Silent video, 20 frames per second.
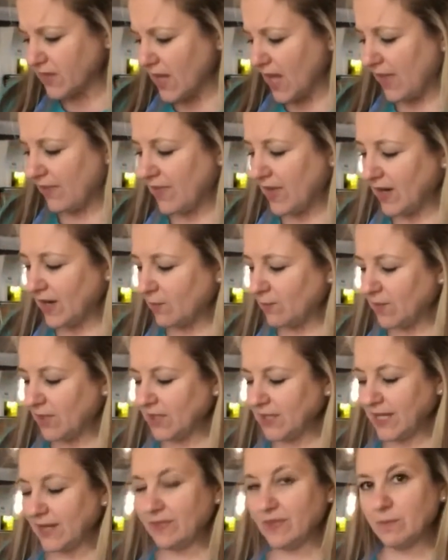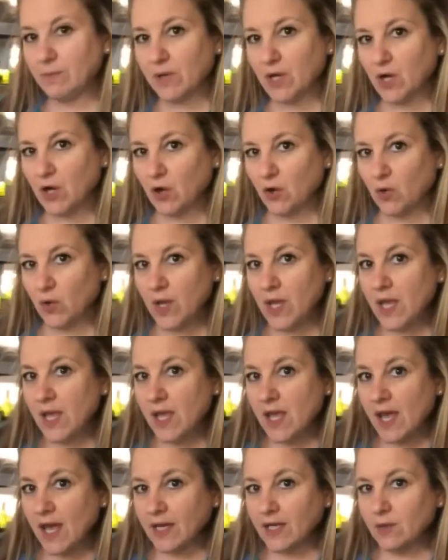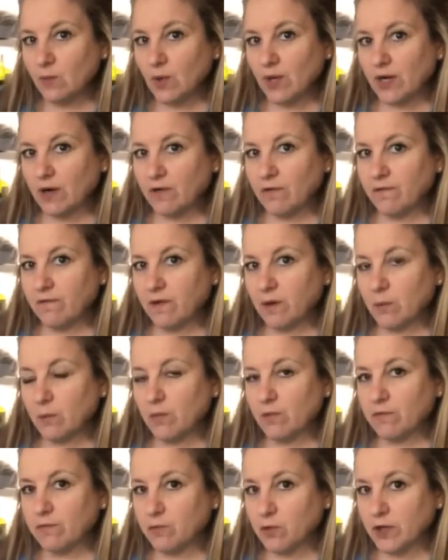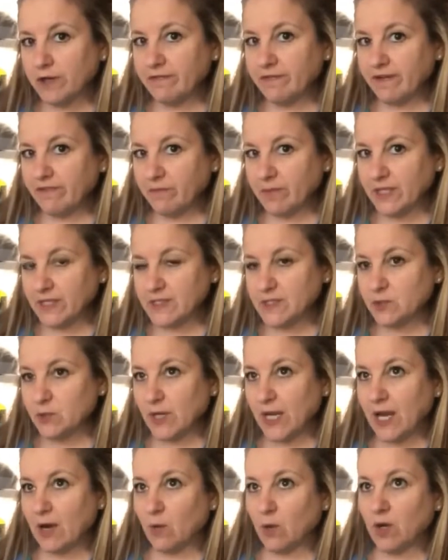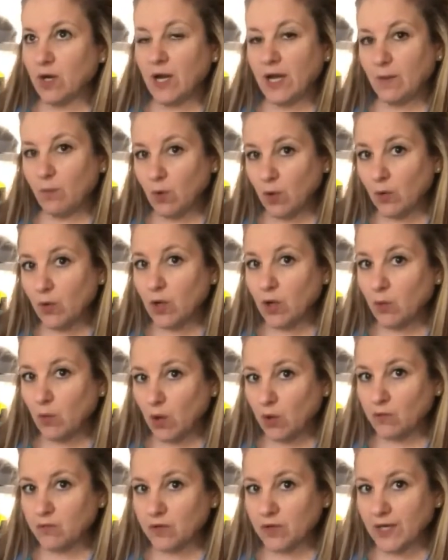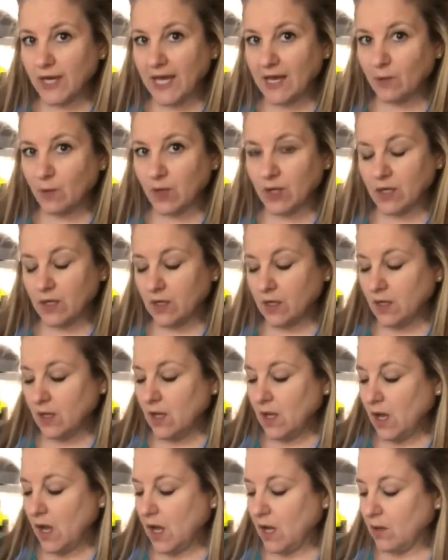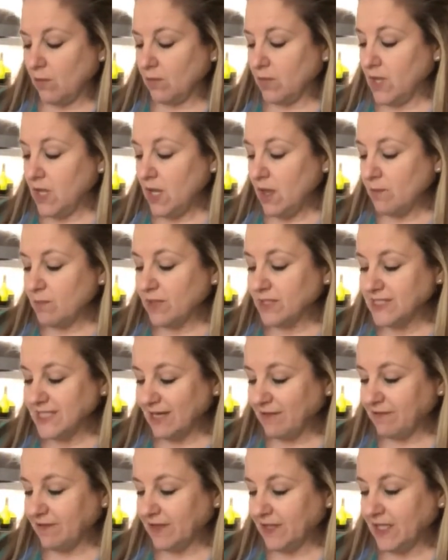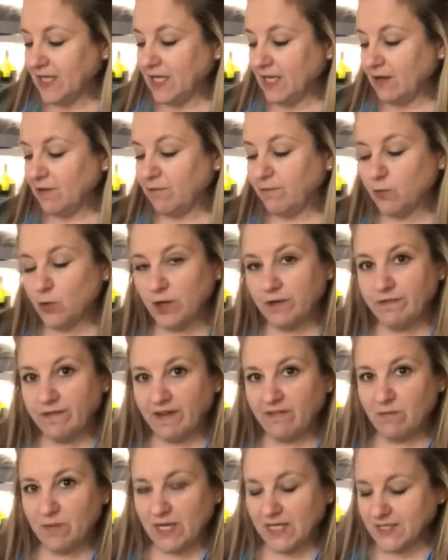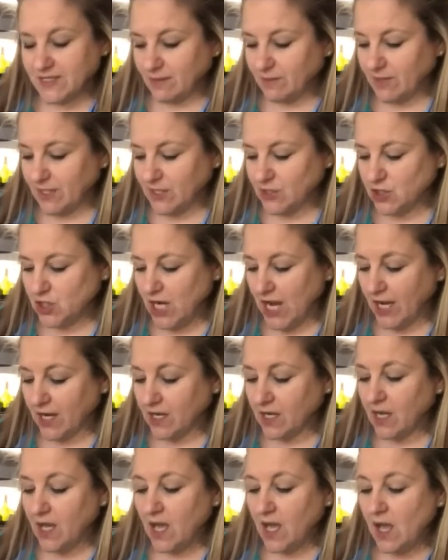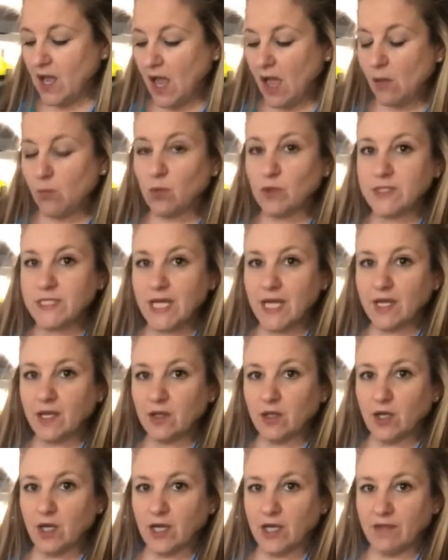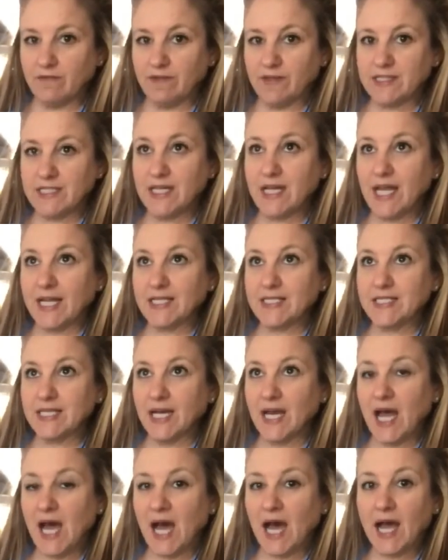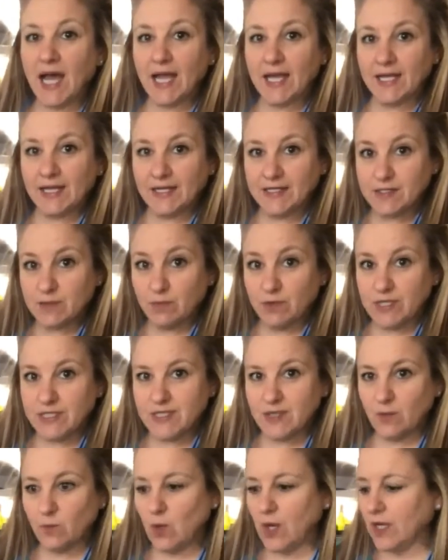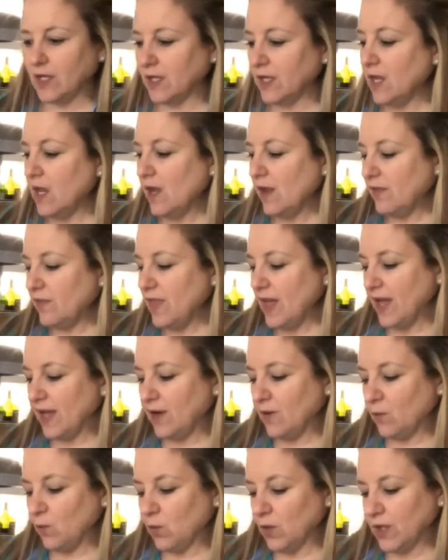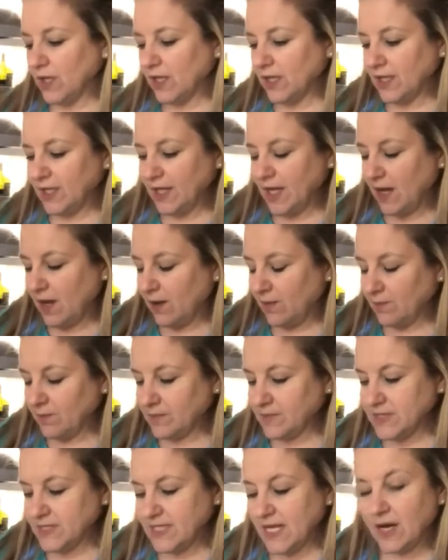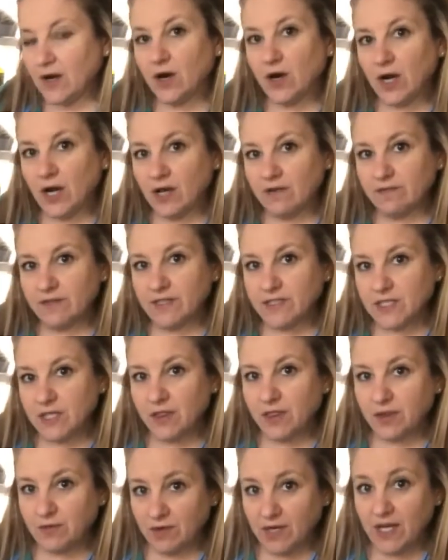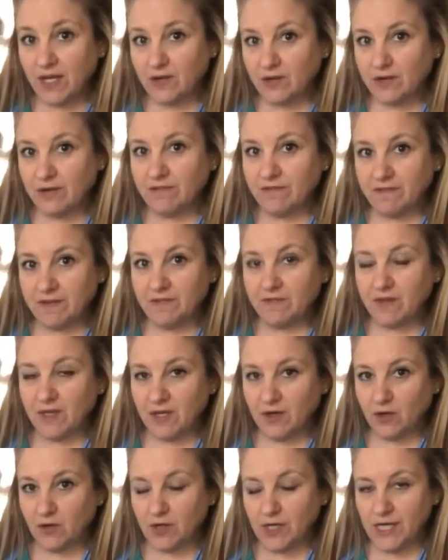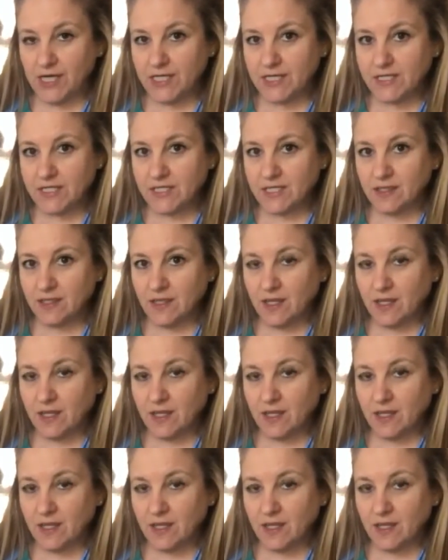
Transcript: And then I'm going to let them go anywhere from 45 minutes to an hour. I won't go over an hour. But definitely in 45 minutes I'm going to check and we'll take a look. If it's nice and high and it's risen well, then we're going to set our oven to 350 degrees.